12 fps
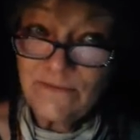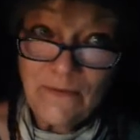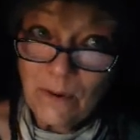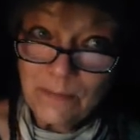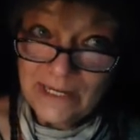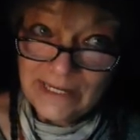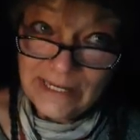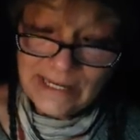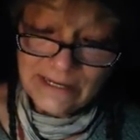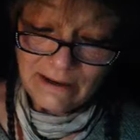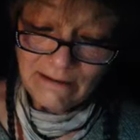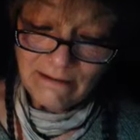in
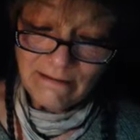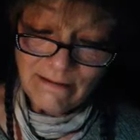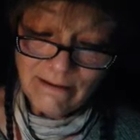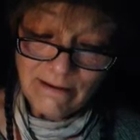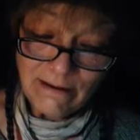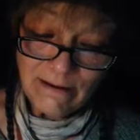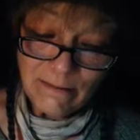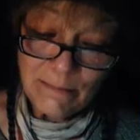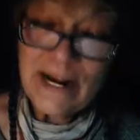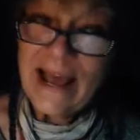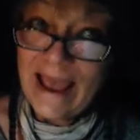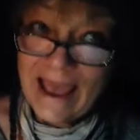pharmakia,
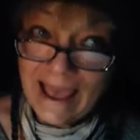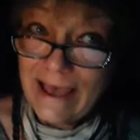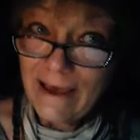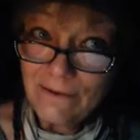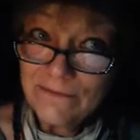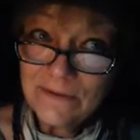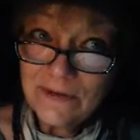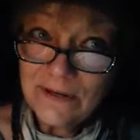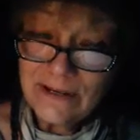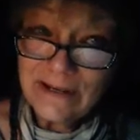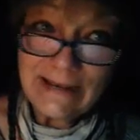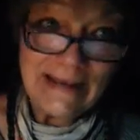but I have,
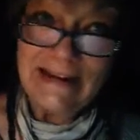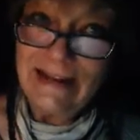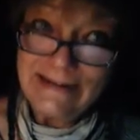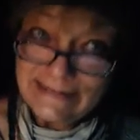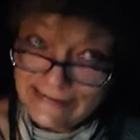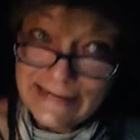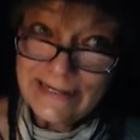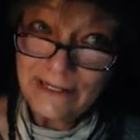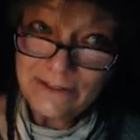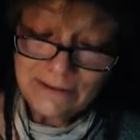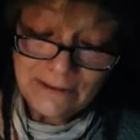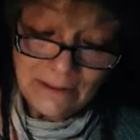and I did.